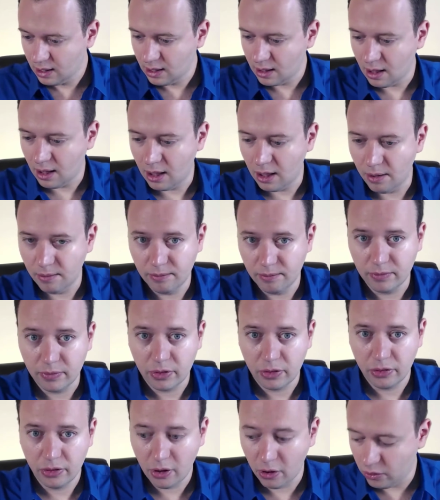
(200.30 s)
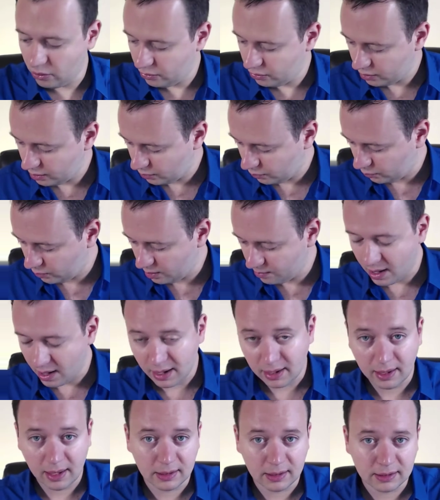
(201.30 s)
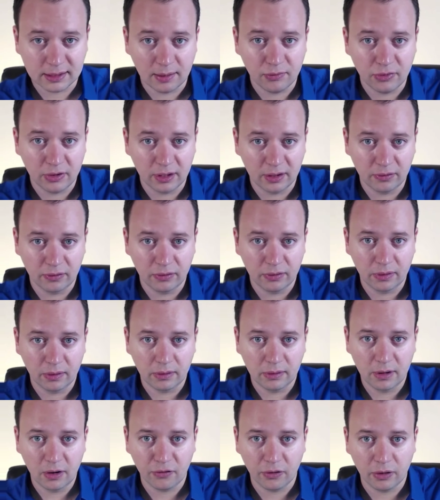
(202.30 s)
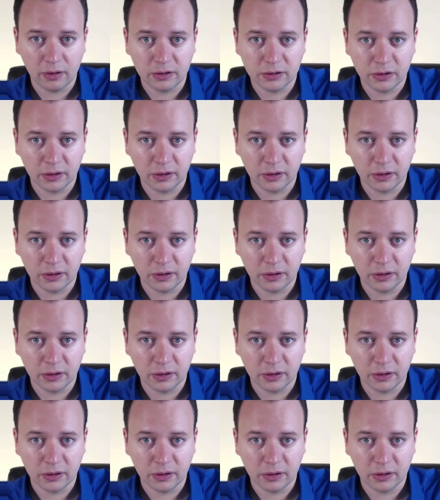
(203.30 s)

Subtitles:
though we might get something different.